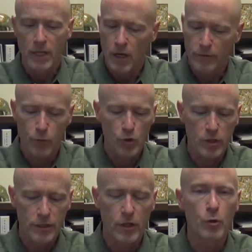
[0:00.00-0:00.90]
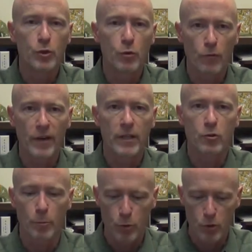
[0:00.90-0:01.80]
Unfortunately, no dual fans
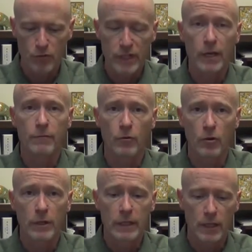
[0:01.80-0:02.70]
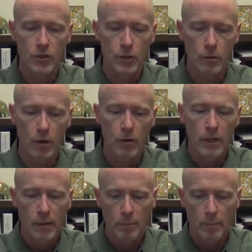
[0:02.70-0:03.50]
are approved yet for Enlist Duo,